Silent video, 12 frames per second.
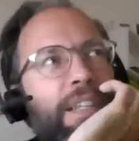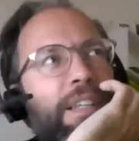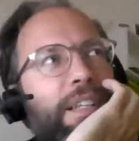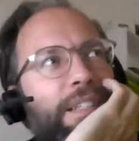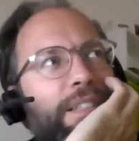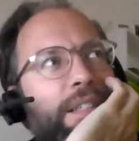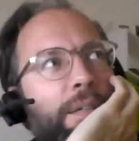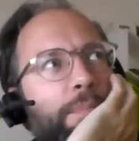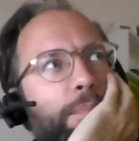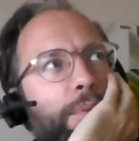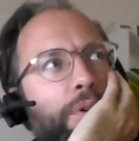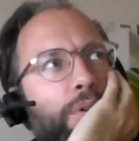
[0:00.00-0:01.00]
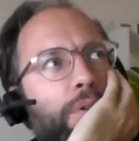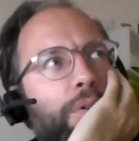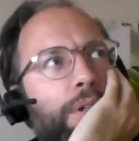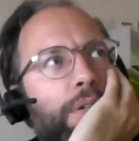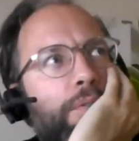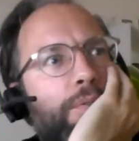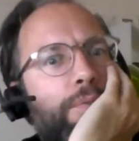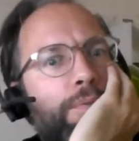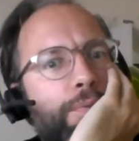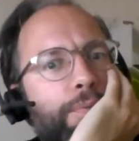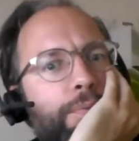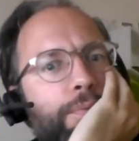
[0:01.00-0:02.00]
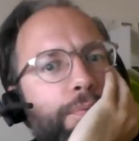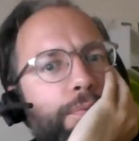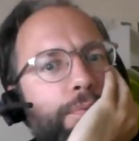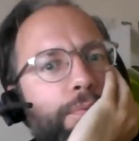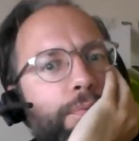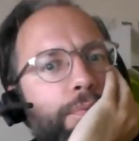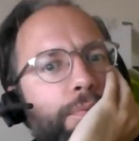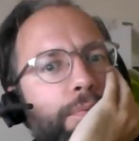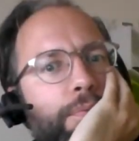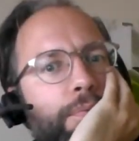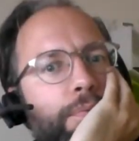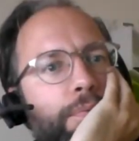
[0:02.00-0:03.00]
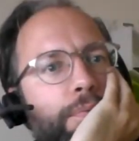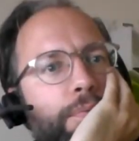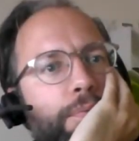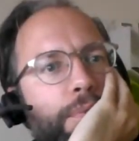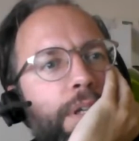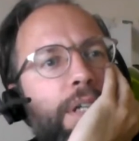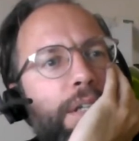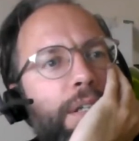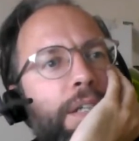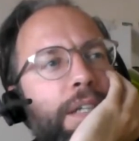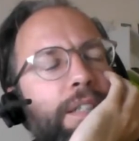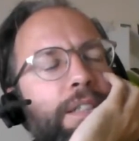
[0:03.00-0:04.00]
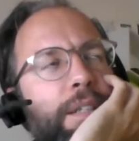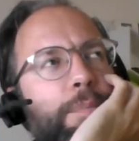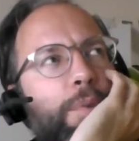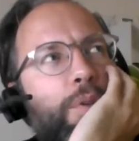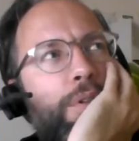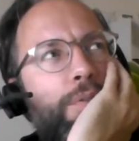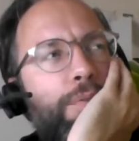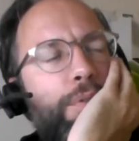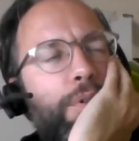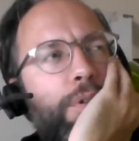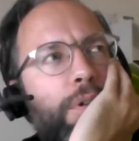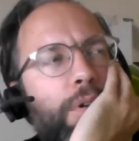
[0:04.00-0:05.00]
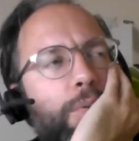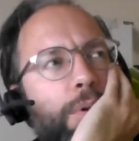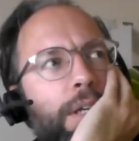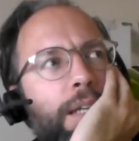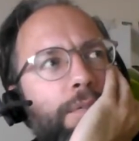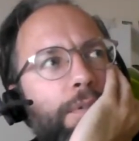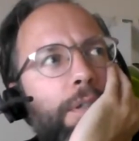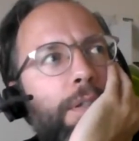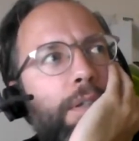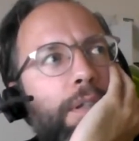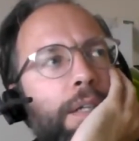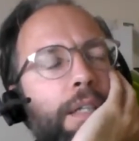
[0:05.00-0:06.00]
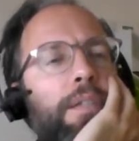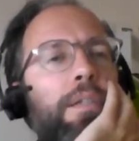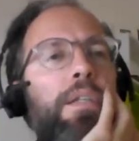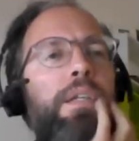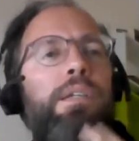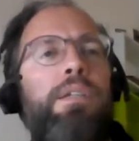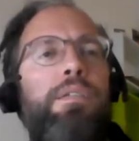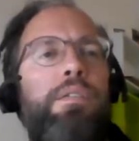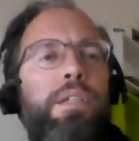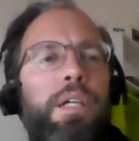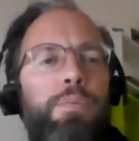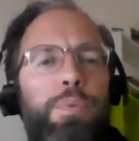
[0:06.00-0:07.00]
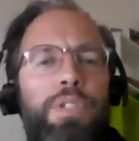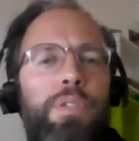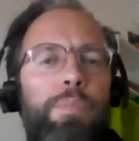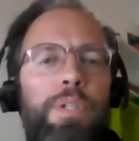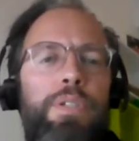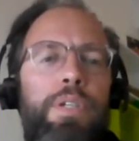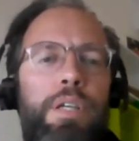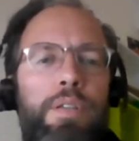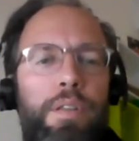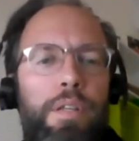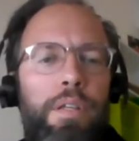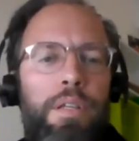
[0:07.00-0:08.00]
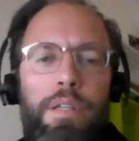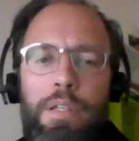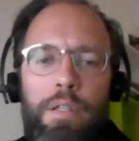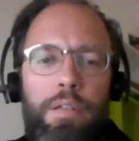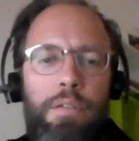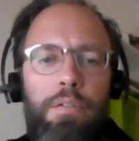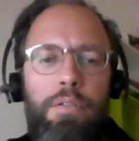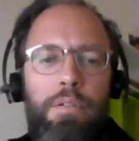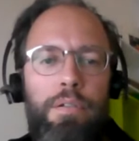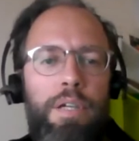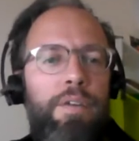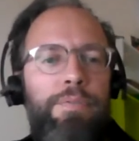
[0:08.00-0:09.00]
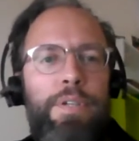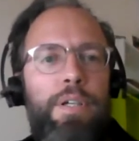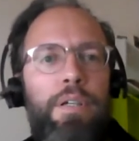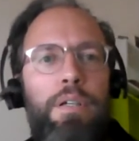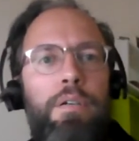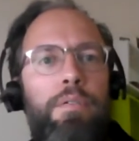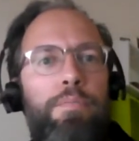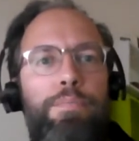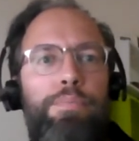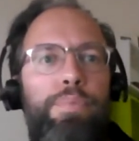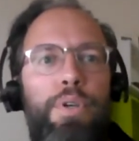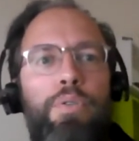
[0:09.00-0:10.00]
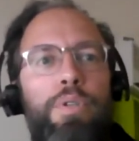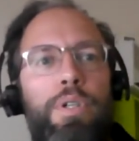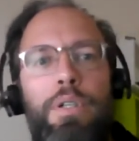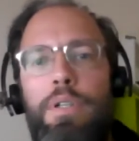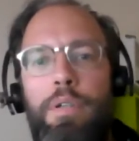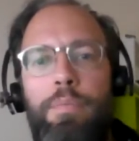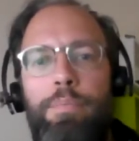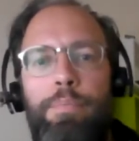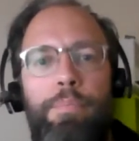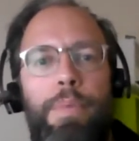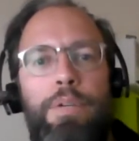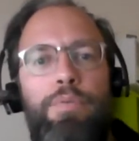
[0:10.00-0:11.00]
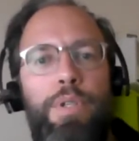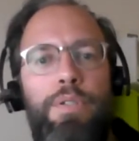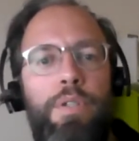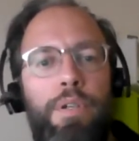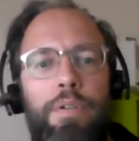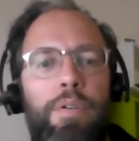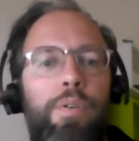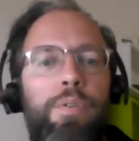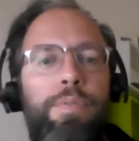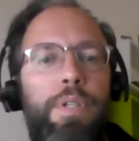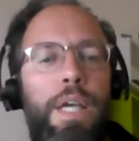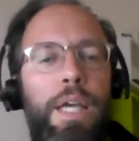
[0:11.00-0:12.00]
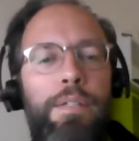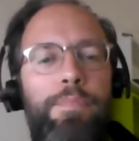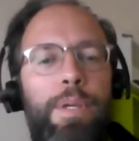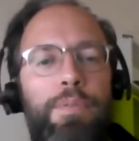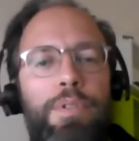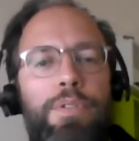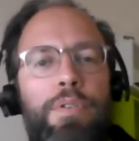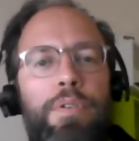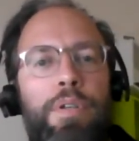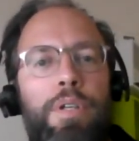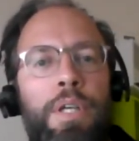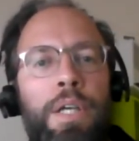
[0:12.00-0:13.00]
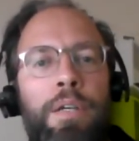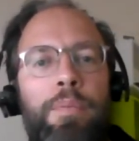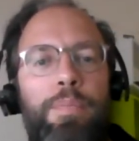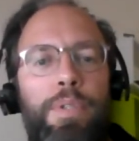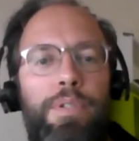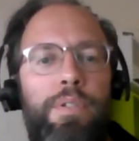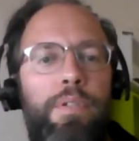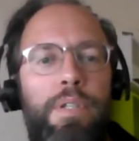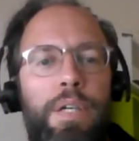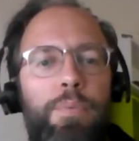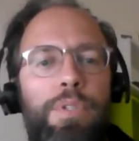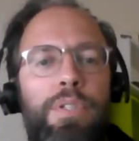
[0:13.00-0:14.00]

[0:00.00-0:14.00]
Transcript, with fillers: guess they I'm be more looking straightforward. Yeah, and I guess I'm looking for lower level. Like, like, can't we simply take the Kafka broker metrics? I don't know if it has metrics or not, but can't we